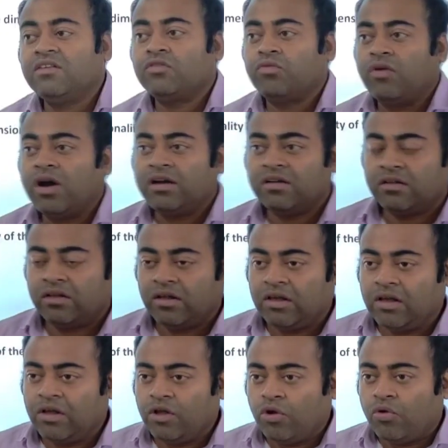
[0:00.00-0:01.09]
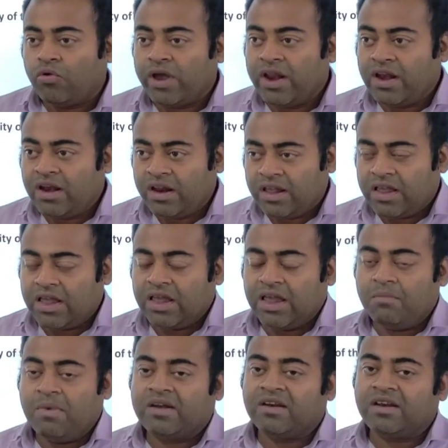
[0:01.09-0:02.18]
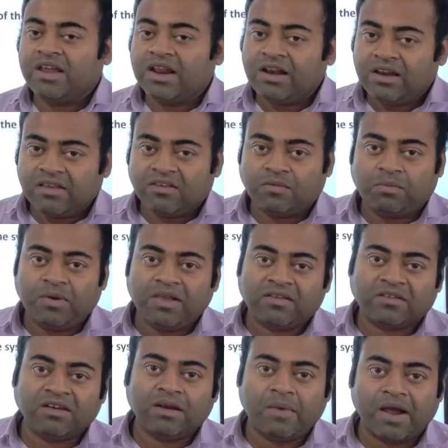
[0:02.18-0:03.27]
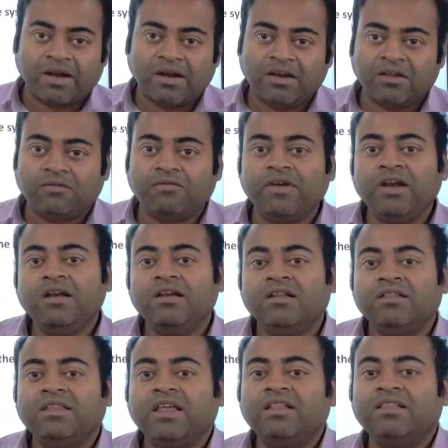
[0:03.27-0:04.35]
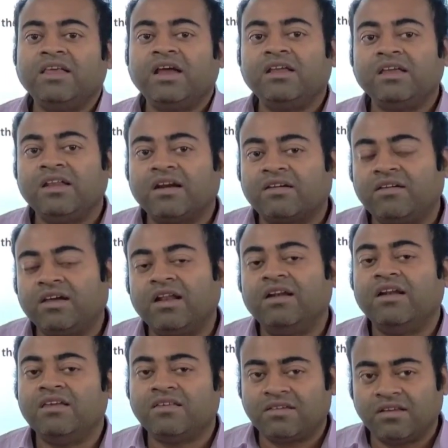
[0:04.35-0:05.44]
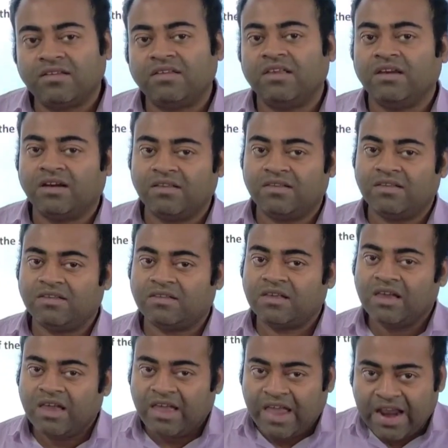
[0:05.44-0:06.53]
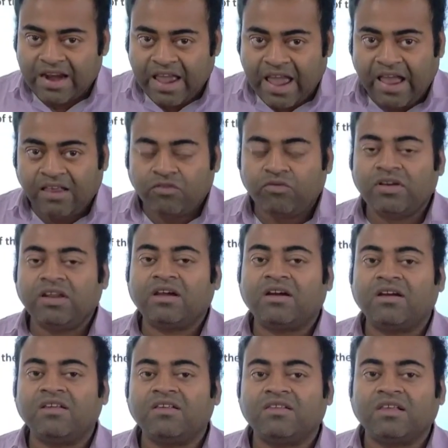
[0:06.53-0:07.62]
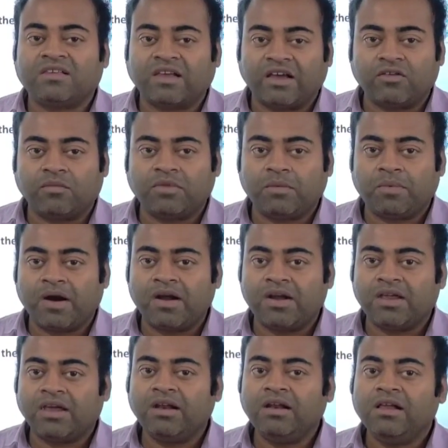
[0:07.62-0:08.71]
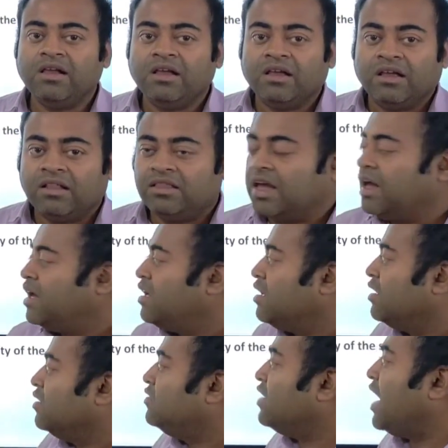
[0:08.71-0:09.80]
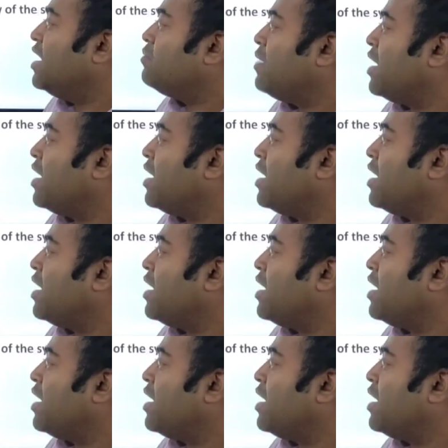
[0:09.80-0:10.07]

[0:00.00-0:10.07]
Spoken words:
is what? When a material is placed in a magnetic field, then their electrical resistance increases, and as we decrease the size of the particle, the giant